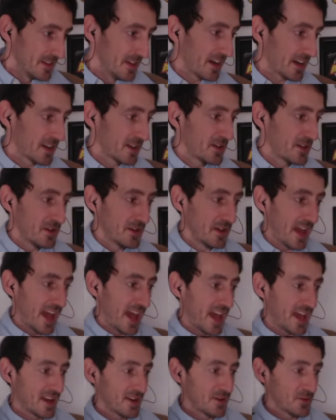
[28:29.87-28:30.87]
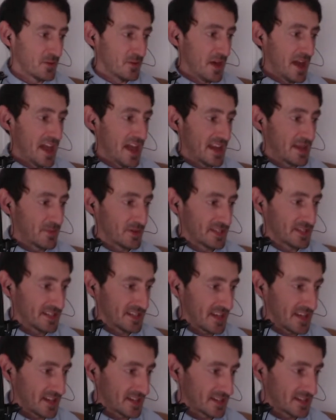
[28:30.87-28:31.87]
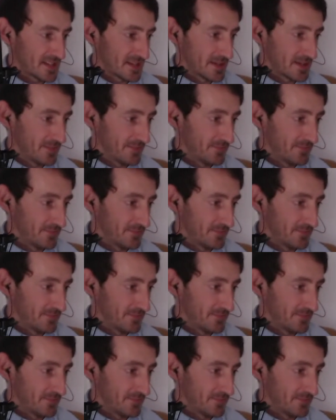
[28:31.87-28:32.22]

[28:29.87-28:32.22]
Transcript: I couldn't handle any mistakes.